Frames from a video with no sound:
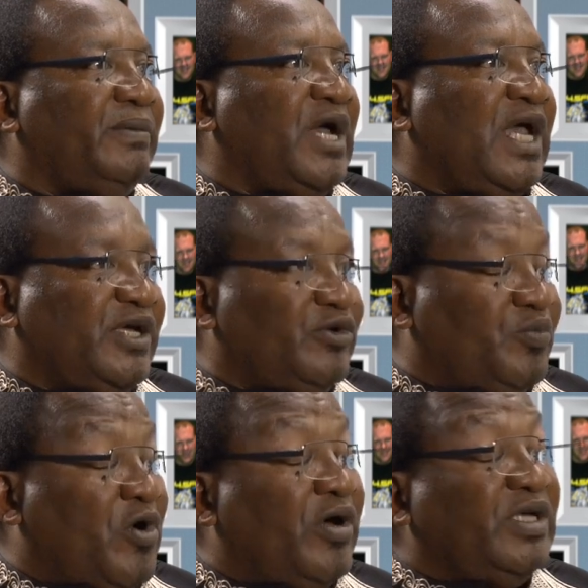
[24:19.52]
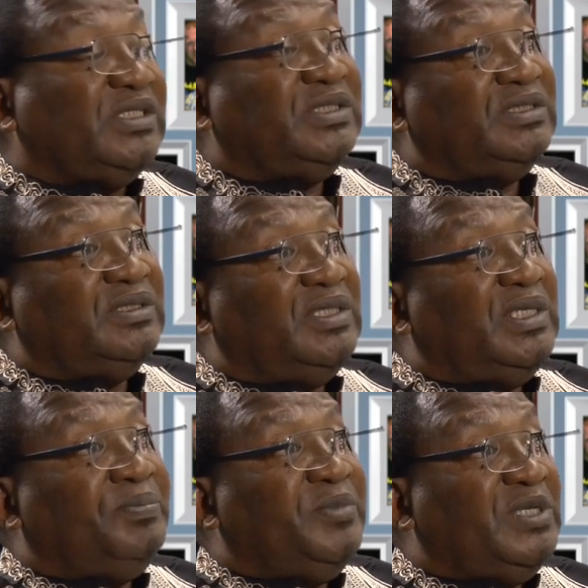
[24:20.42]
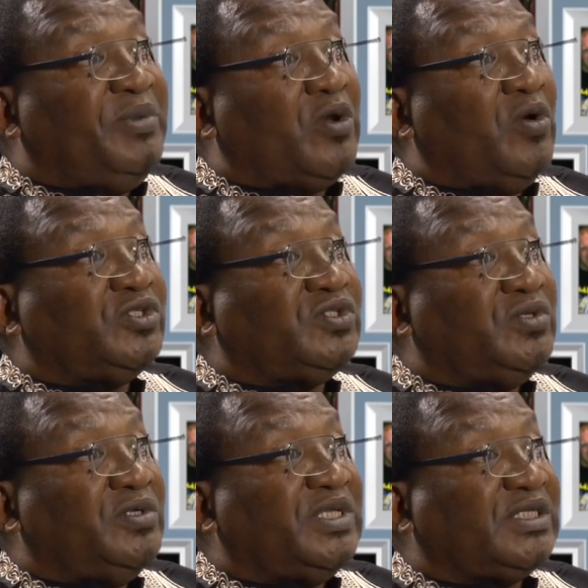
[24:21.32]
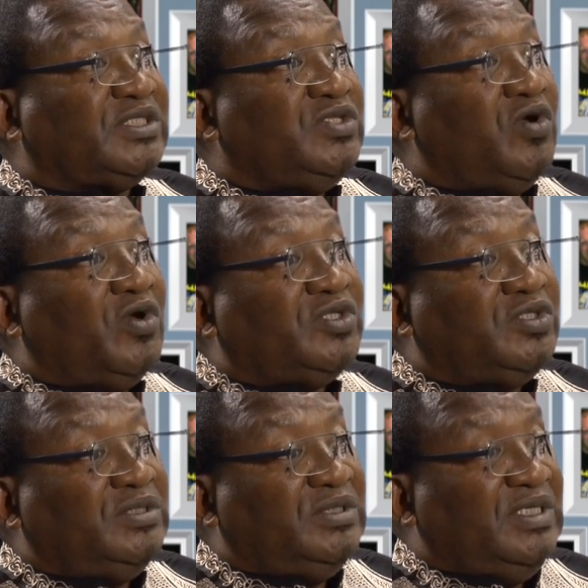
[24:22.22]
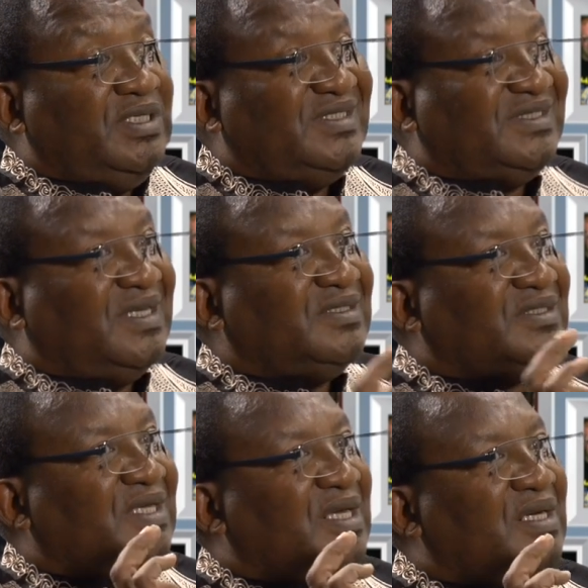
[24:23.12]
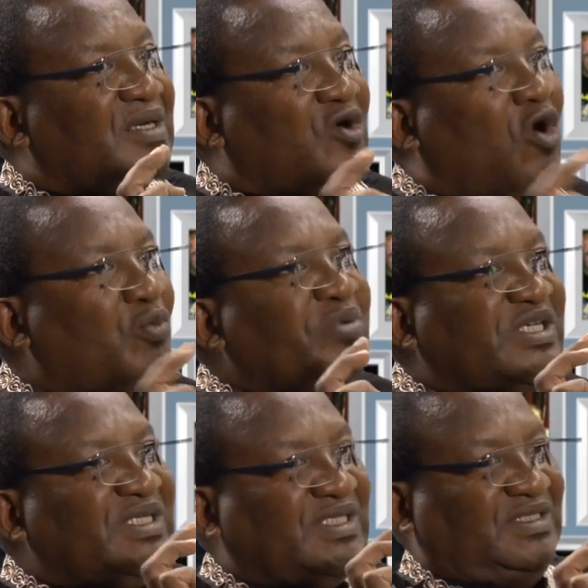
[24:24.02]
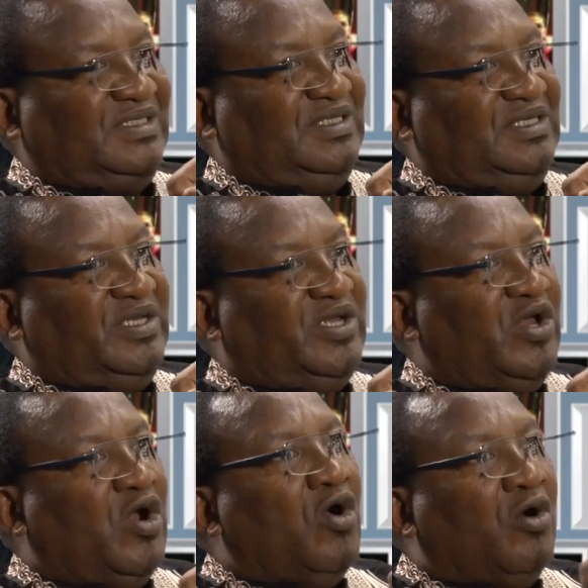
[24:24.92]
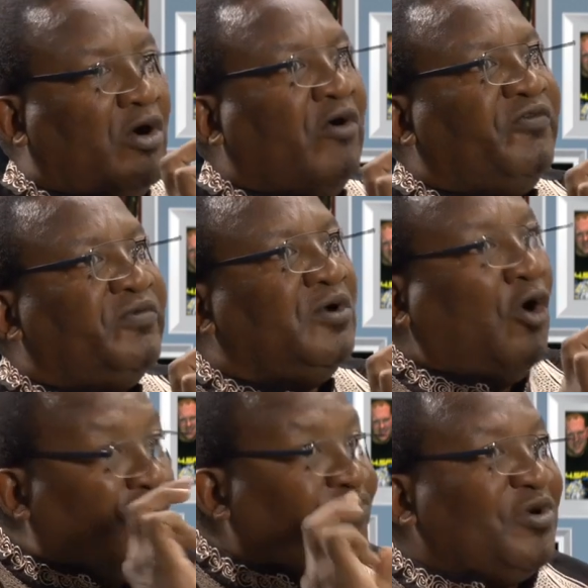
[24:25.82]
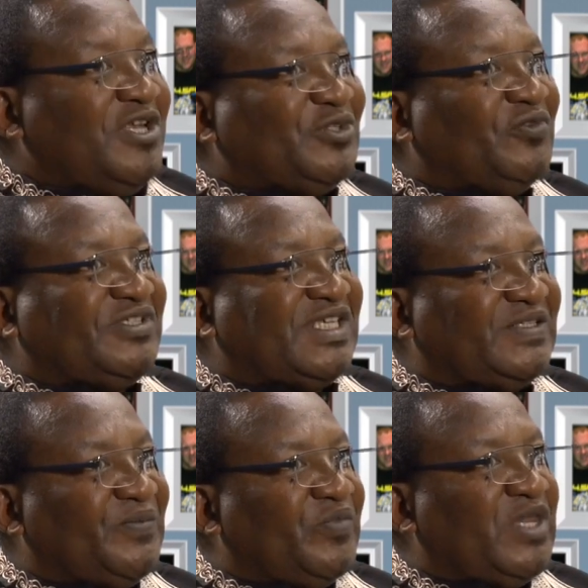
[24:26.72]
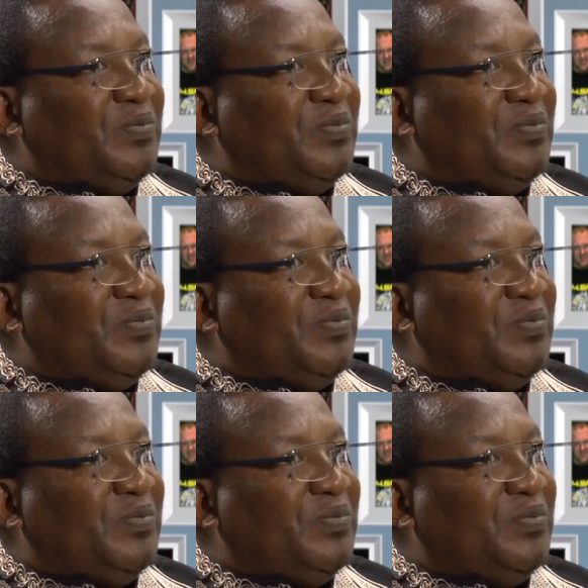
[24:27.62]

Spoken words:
I get a point, but also that's not the essential core business. Of police officers.